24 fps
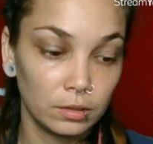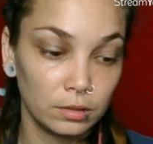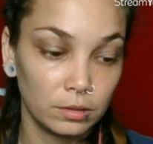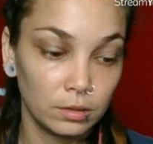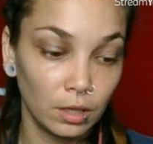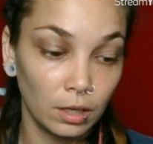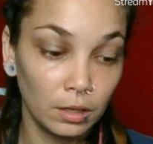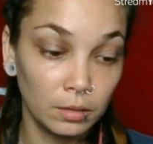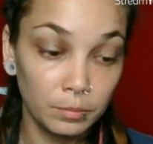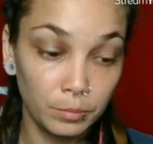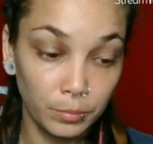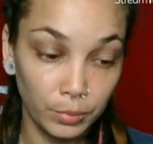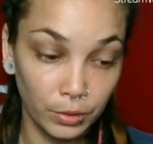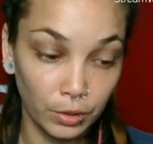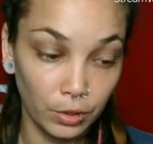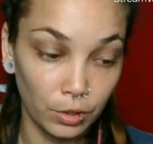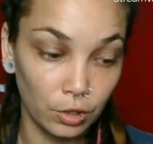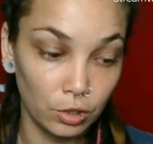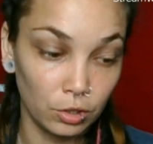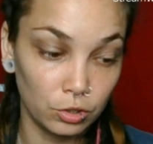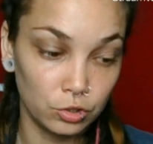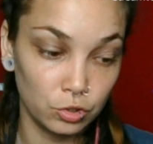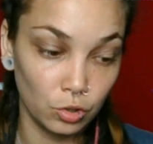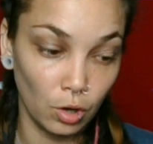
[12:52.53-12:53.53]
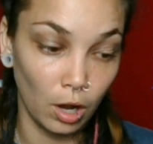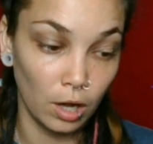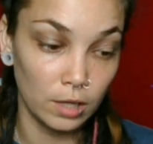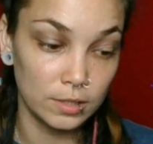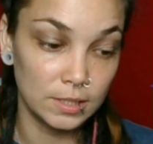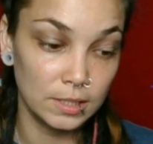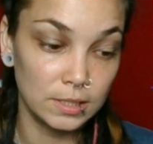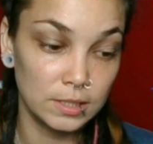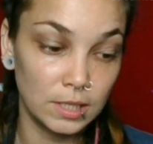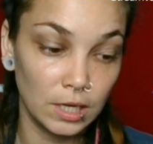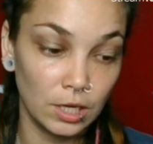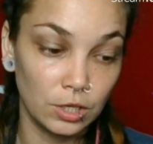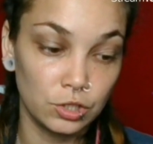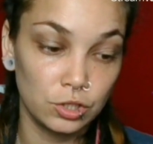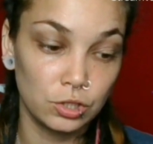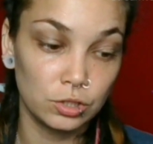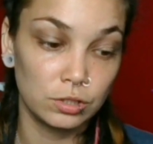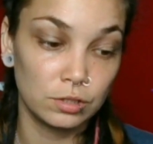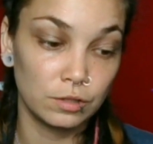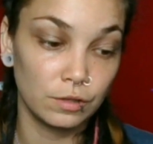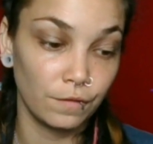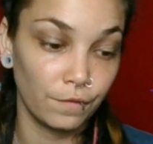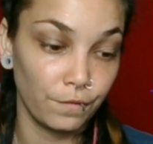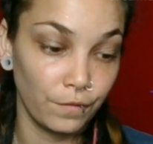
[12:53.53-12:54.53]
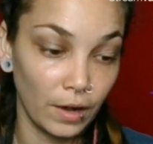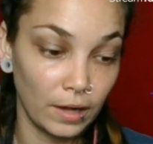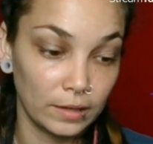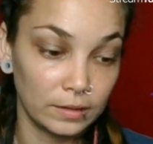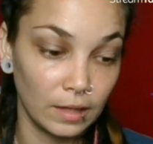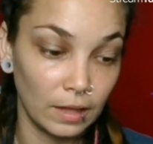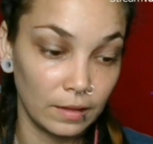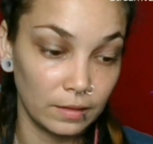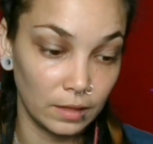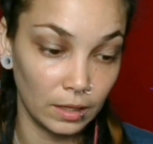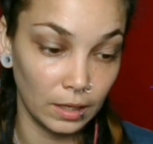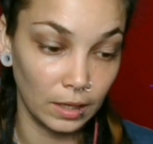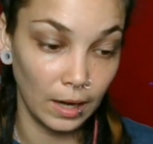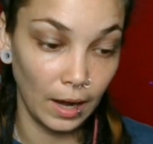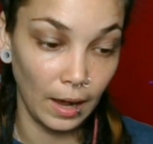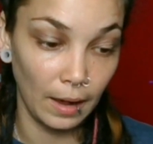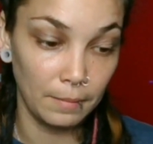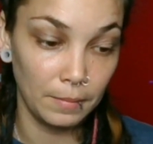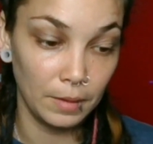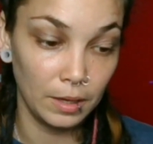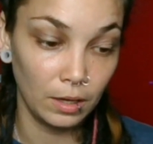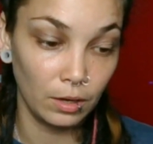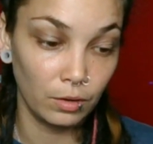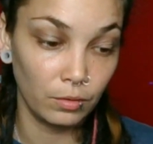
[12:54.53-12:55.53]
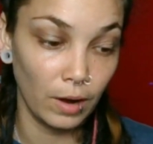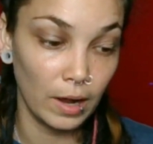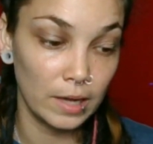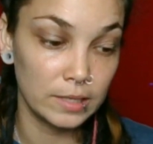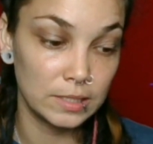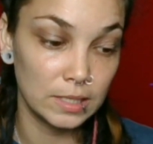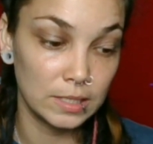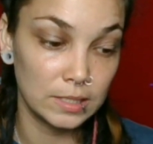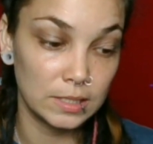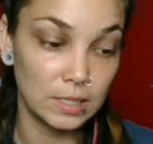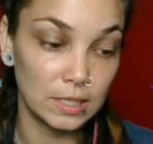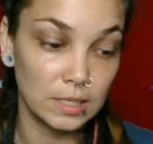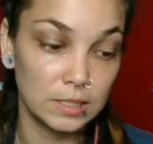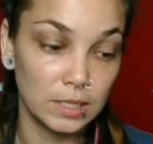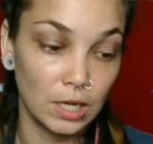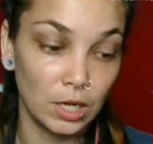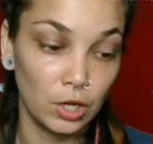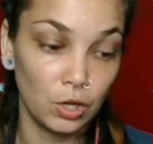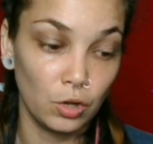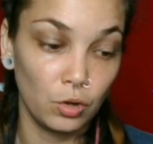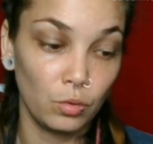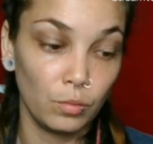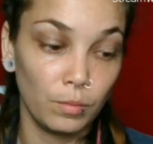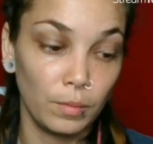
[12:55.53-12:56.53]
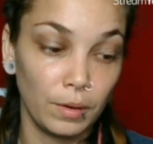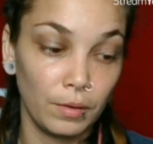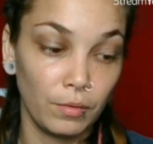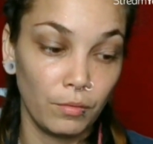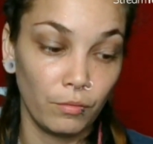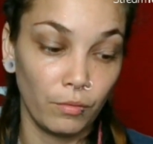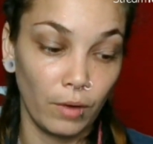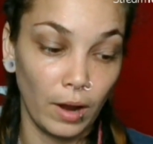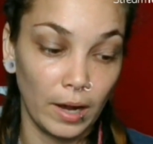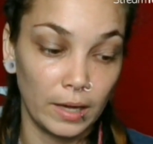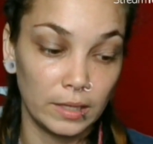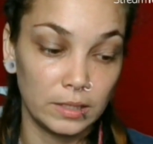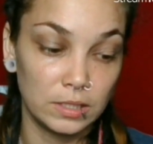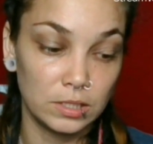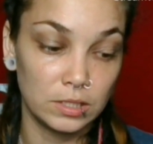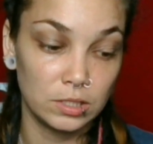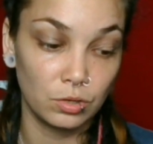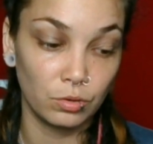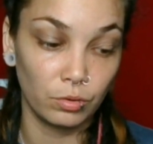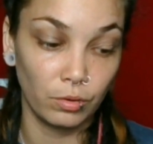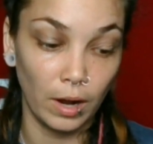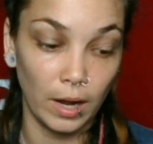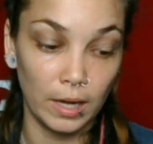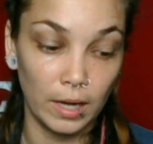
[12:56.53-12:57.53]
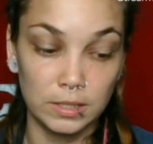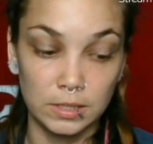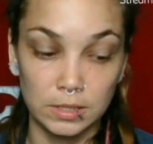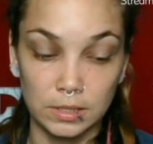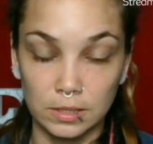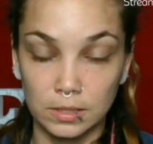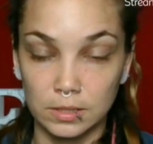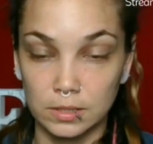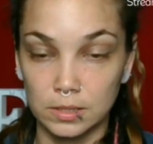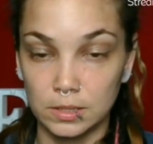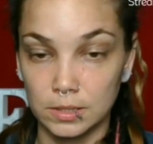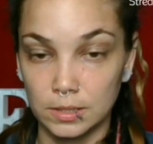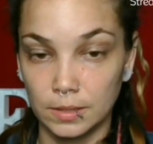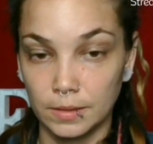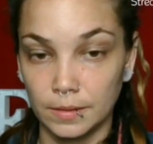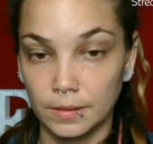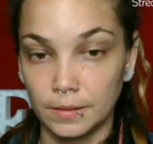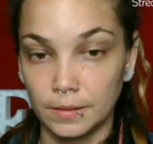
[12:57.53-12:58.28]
Thunberg draws attention to the fact that the climate crisis is a human rights crisis.